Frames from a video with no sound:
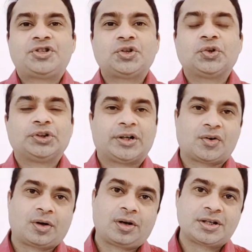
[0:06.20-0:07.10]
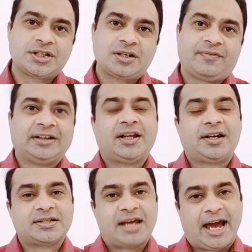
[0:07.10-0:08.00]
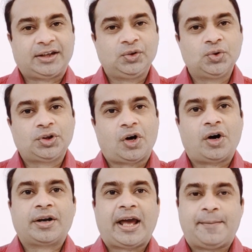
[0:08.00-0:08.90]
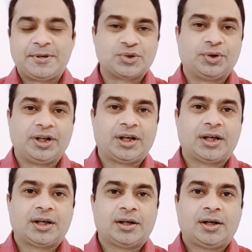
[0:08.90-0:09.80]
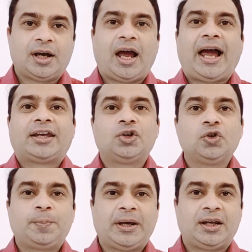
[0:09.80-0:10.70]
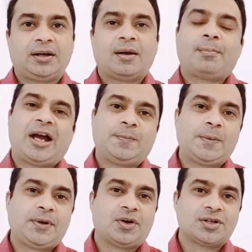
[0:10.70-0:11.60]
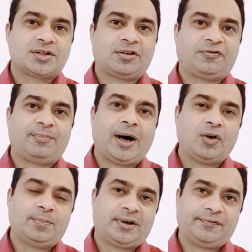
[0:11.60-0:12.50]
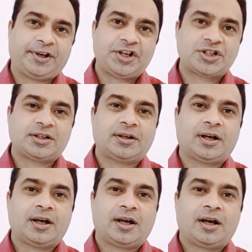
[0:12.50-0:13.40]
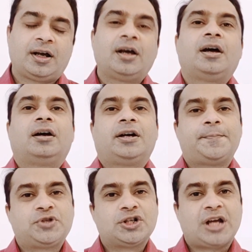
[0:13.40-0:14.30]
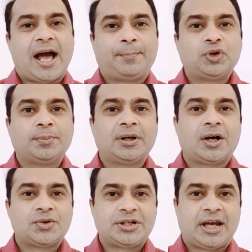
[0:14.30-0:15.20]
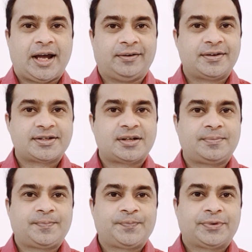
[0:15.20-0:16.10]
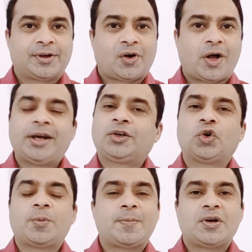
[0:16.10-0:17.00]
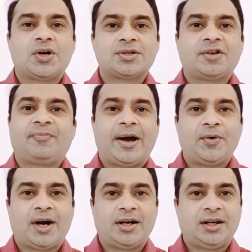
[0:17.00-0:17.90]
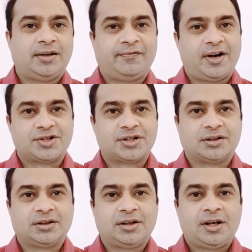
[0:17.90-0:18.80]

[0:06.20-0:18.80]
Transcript: should know the chronology whether it is acute or episodic. Acute pain might be because of bowel perforation, ruptured abdominal aortic aneurysm, or it could be because of myocardial infarction.